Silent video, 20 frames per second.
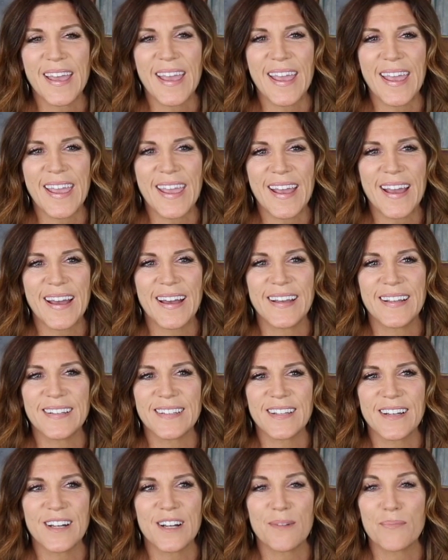And
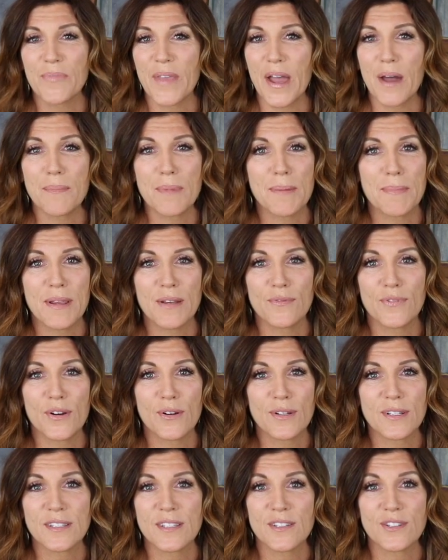now my main
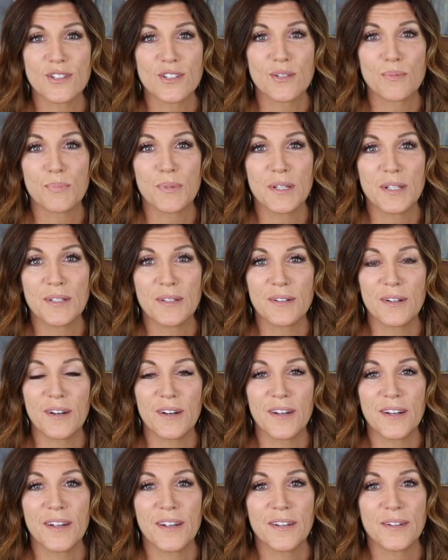focus has just been
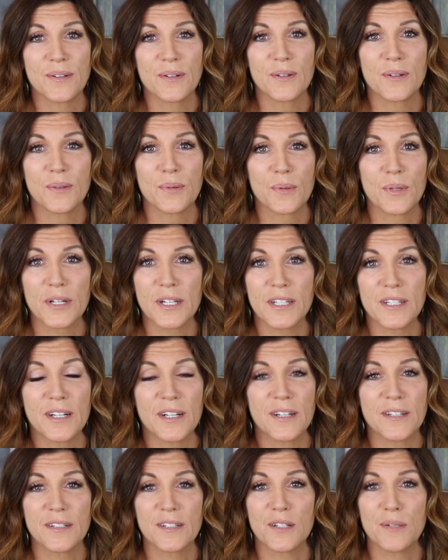on working
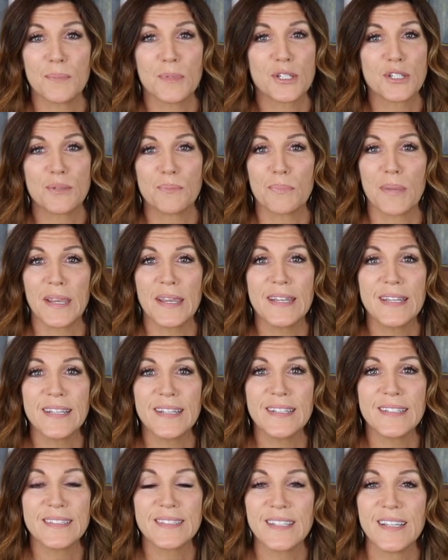on commission
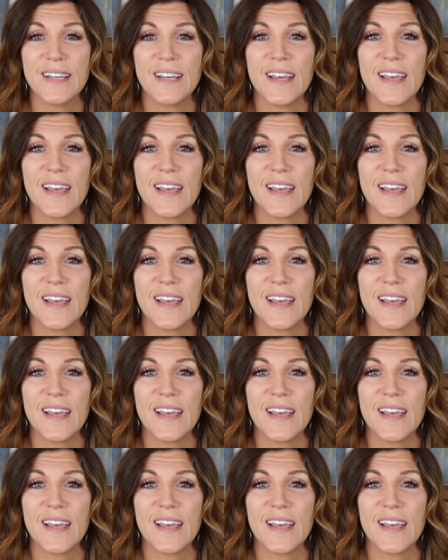paintings